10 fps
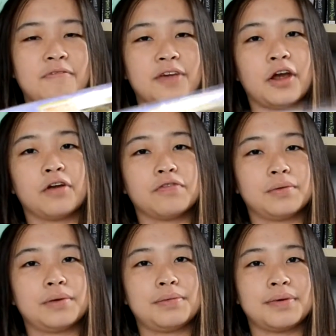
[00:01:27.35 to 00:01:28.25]
figure for
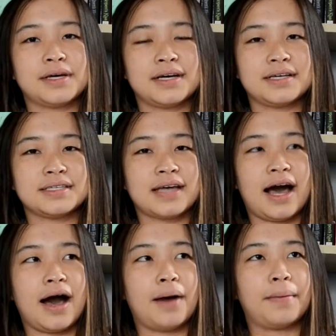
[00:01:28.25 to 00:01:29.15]
me because
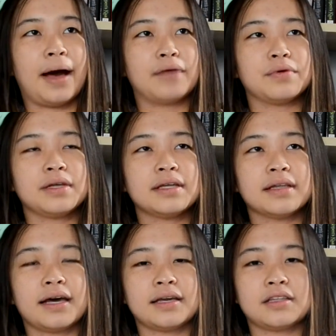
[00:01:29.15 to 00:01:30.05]
I really
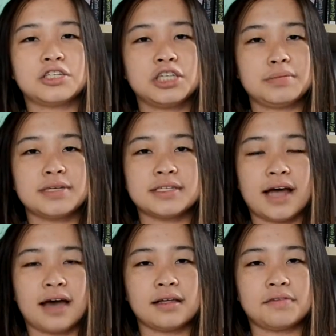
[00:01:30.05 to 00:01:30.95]
like the chibi
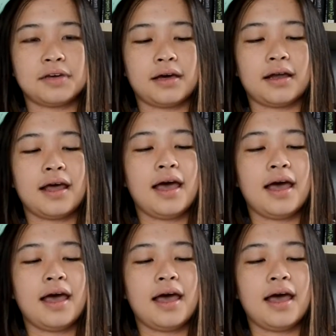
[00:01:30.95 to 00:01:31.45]
style of it.